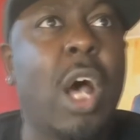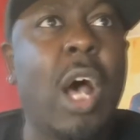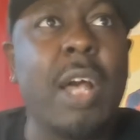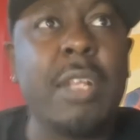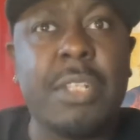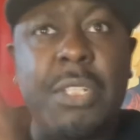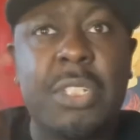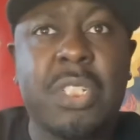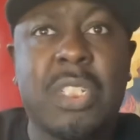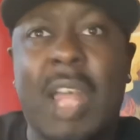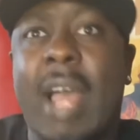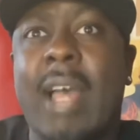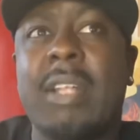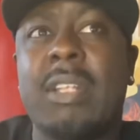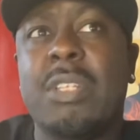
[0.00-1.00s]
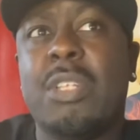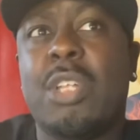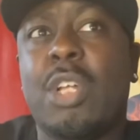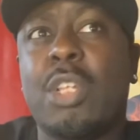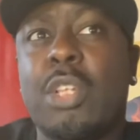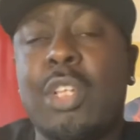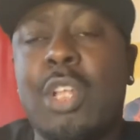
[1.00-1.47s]
understand,
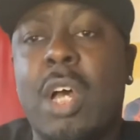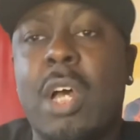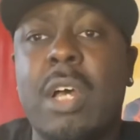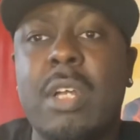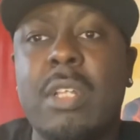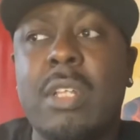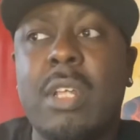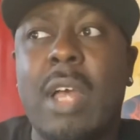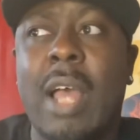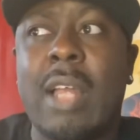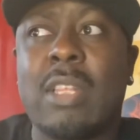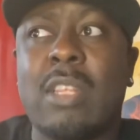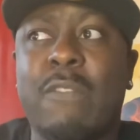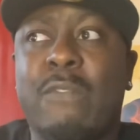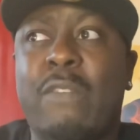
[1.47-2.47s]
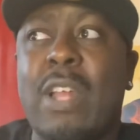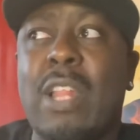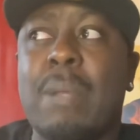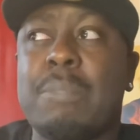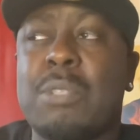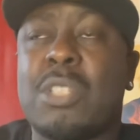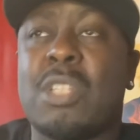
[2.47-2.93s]
learn and
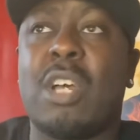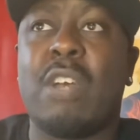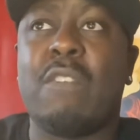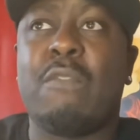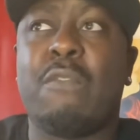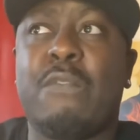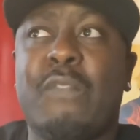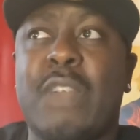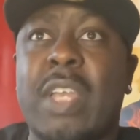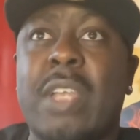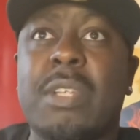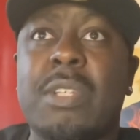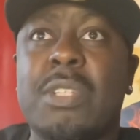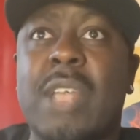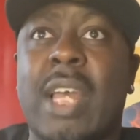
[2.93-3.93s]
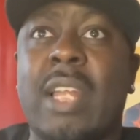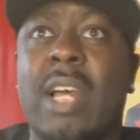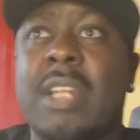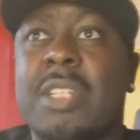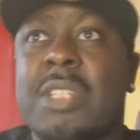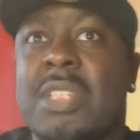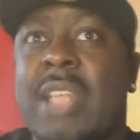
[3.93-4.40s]
develop certain things and
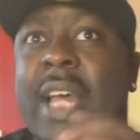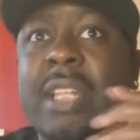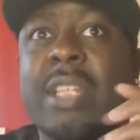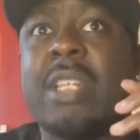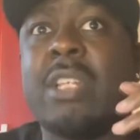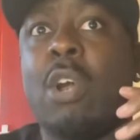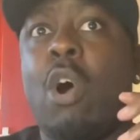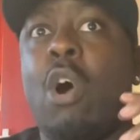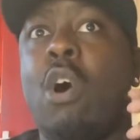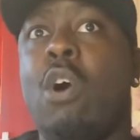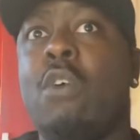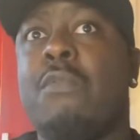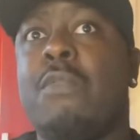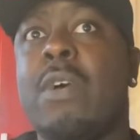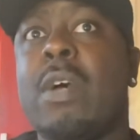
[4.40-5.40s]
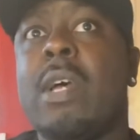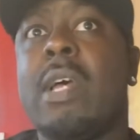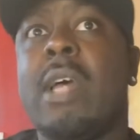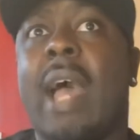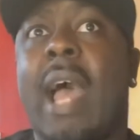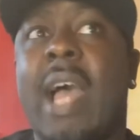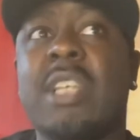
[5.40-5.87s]
understanding of
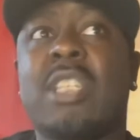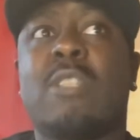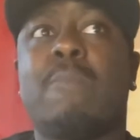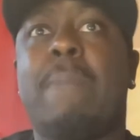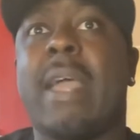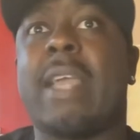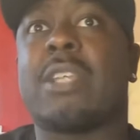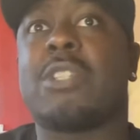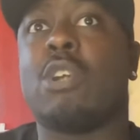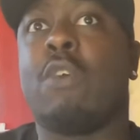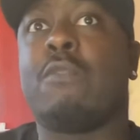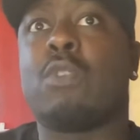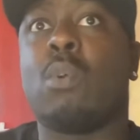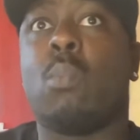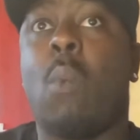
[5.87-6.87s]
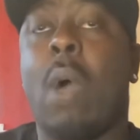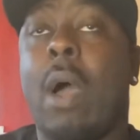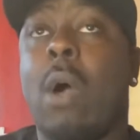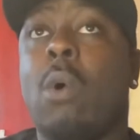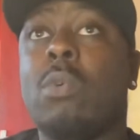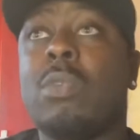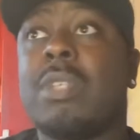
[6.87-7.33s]
aspects of the
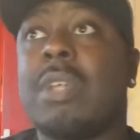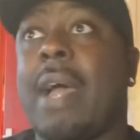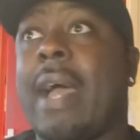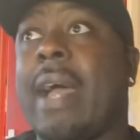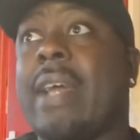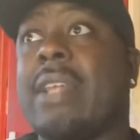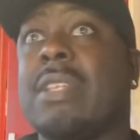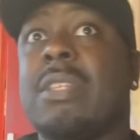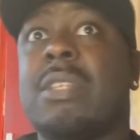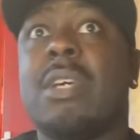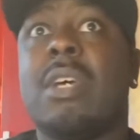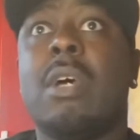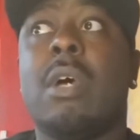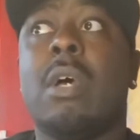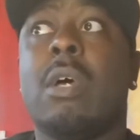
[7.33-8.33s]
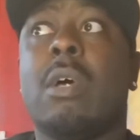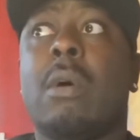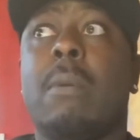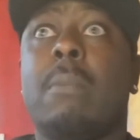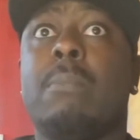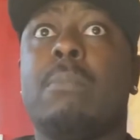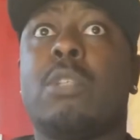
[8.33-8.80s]
world and
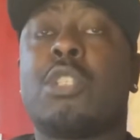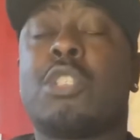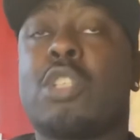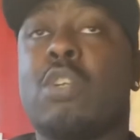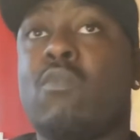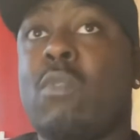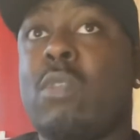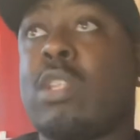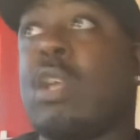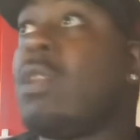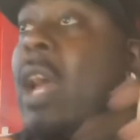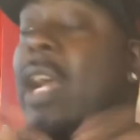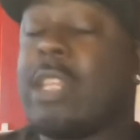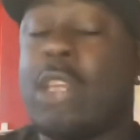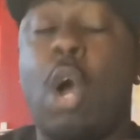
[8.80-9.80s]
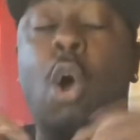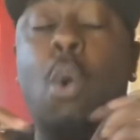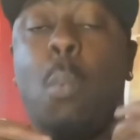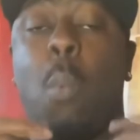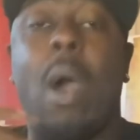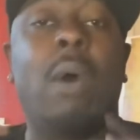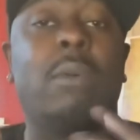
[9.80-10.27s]
the like the whole
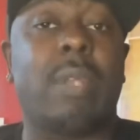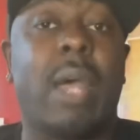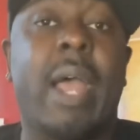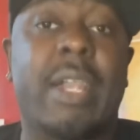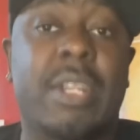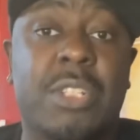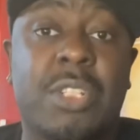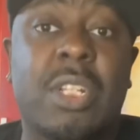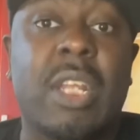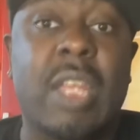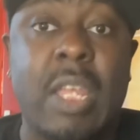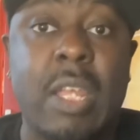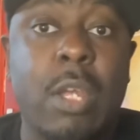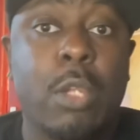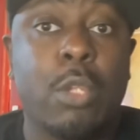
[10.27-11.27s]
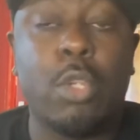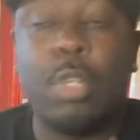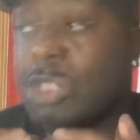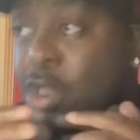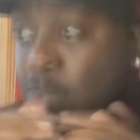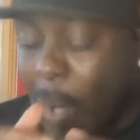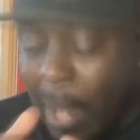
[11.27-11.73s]
world actually not
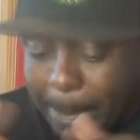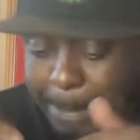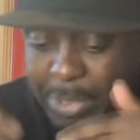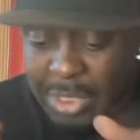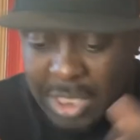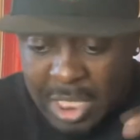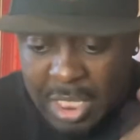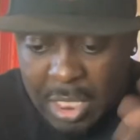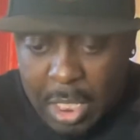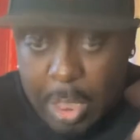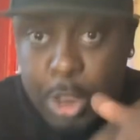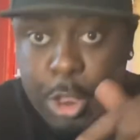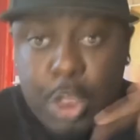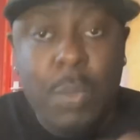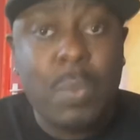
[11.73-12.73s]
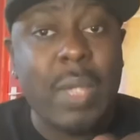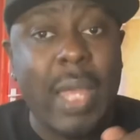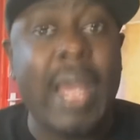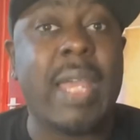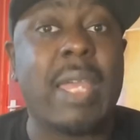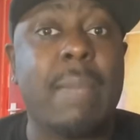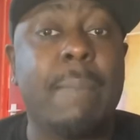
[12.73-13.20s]
just what happens in the
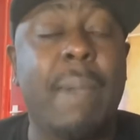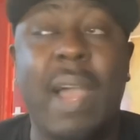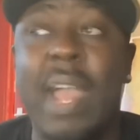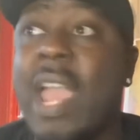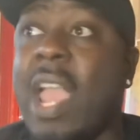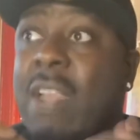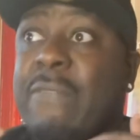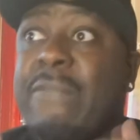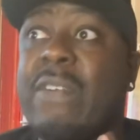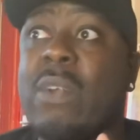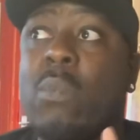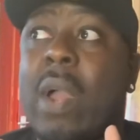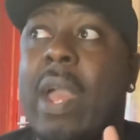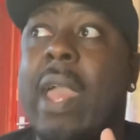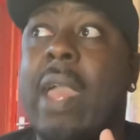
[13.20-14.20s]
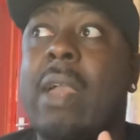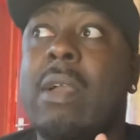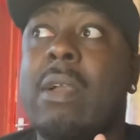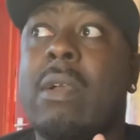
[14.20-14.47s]
UK but everywhere